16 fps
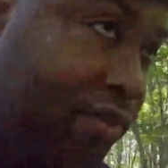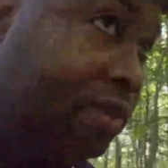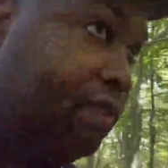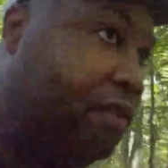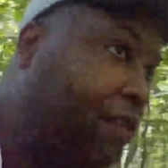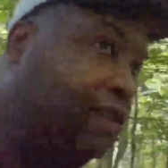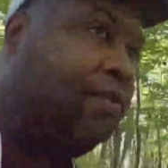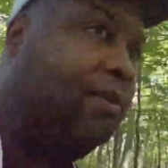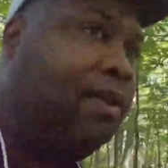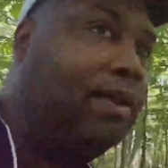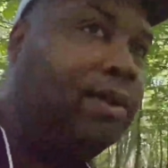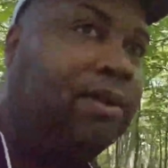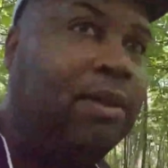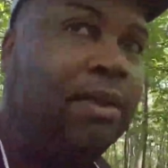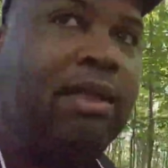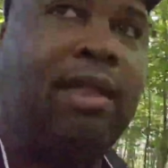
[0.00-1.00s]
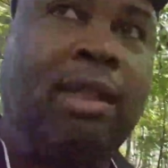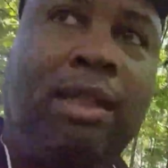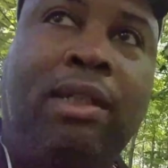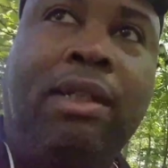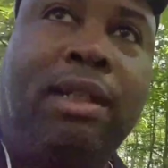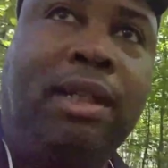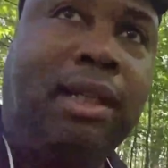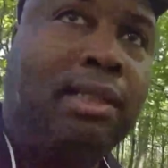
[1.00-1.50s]
for a free meal
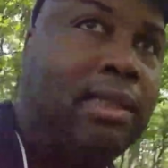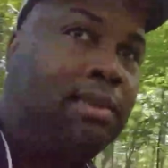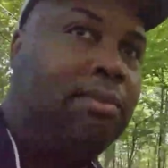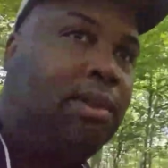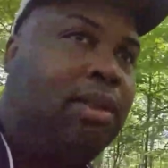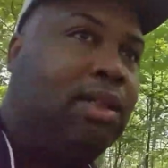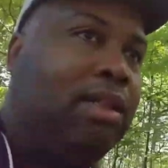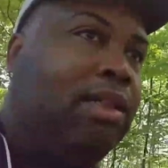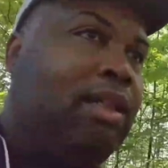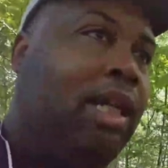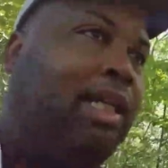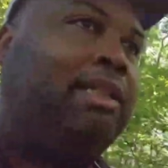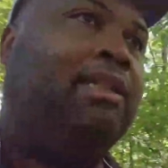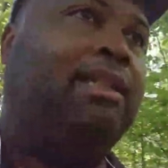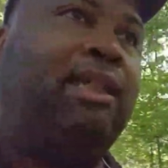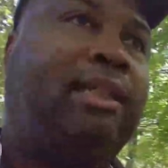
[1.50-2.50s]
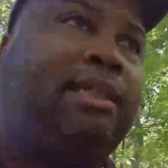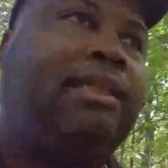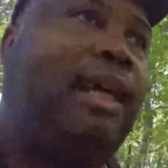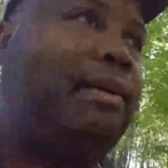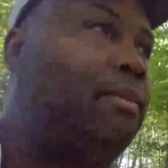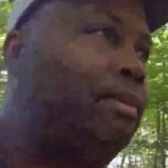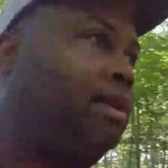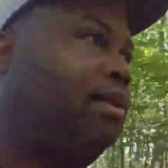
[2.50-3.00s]
and some nature
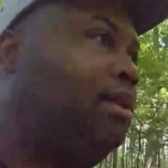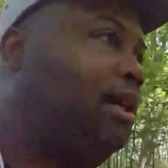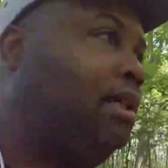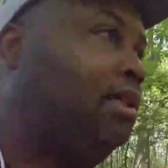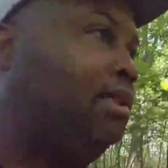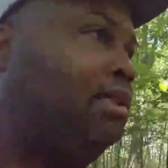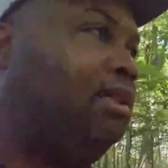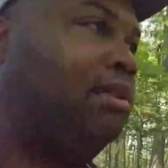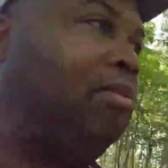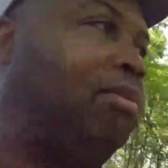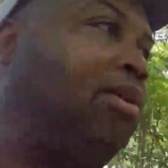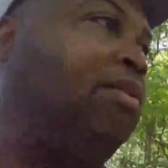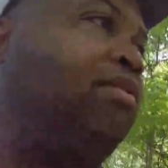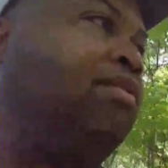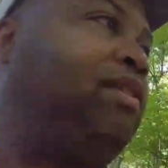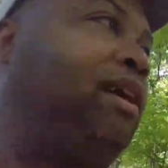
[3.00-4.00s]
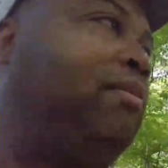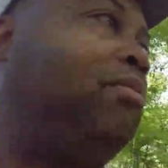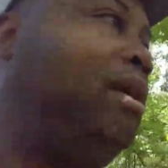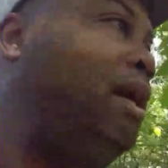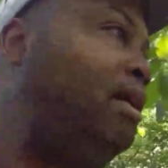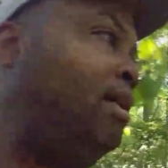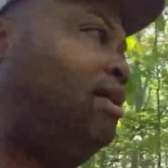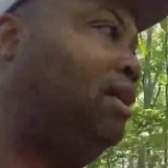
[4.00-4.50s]
excitement. I just seen a bird fly
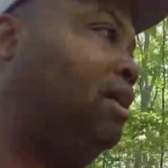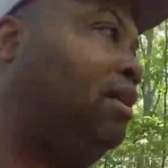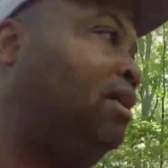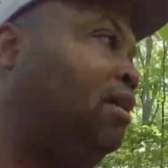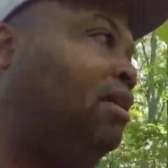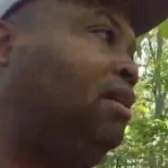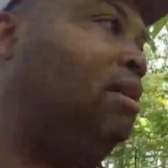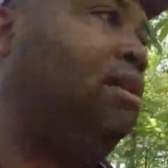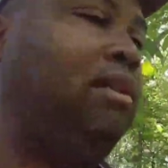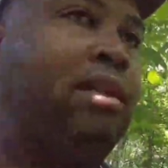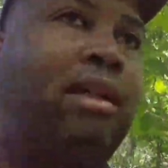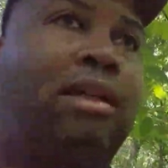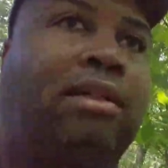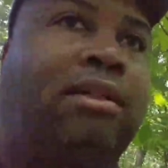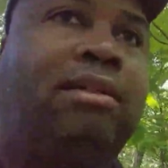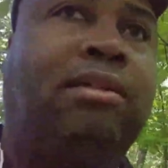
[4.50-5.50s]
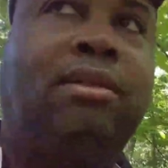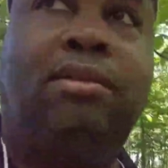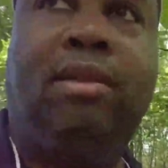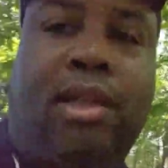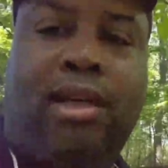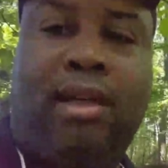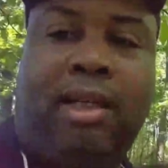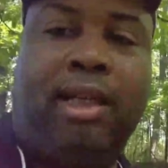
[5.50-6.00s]
by, you know.
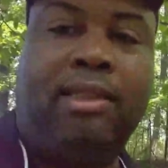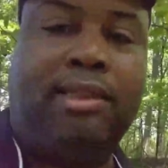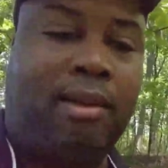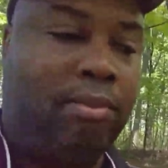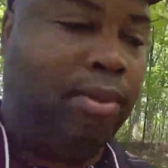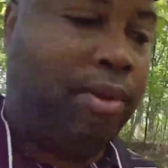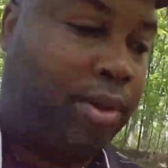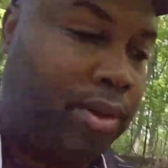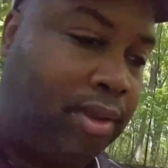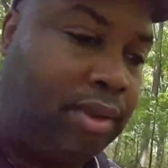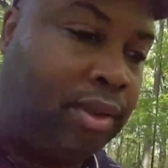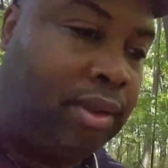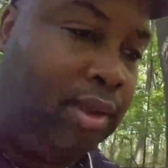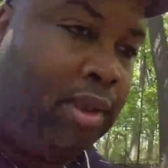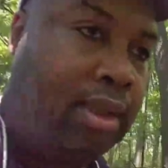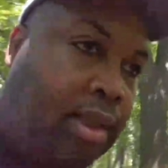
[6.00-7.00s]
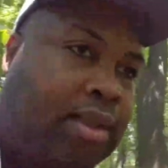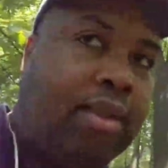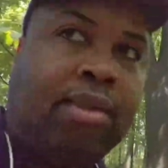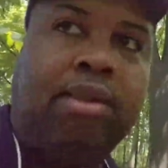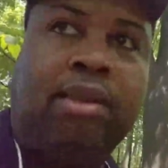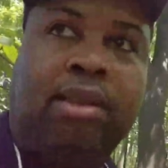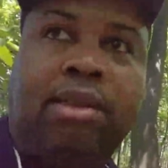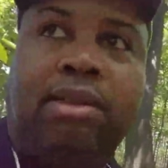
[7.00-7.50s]
I'll catch that bird.
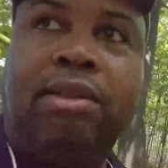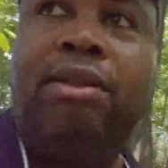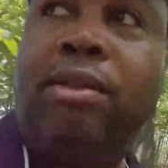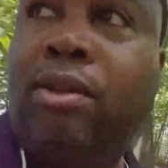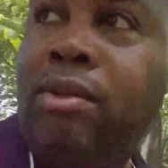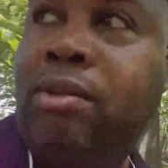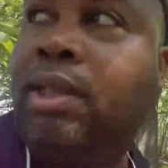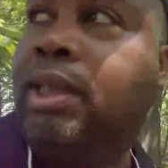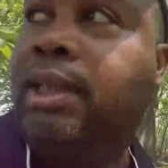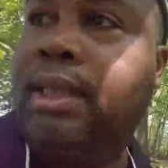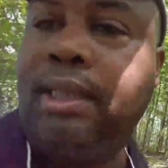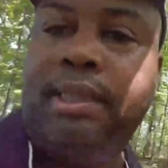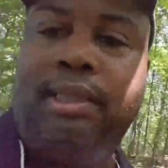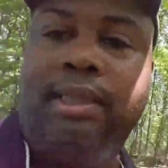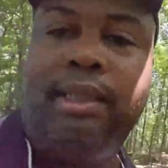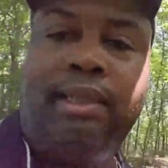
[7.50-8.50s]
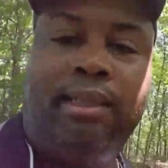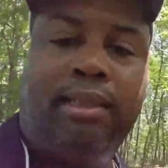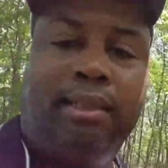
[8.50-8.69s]
you know what it is.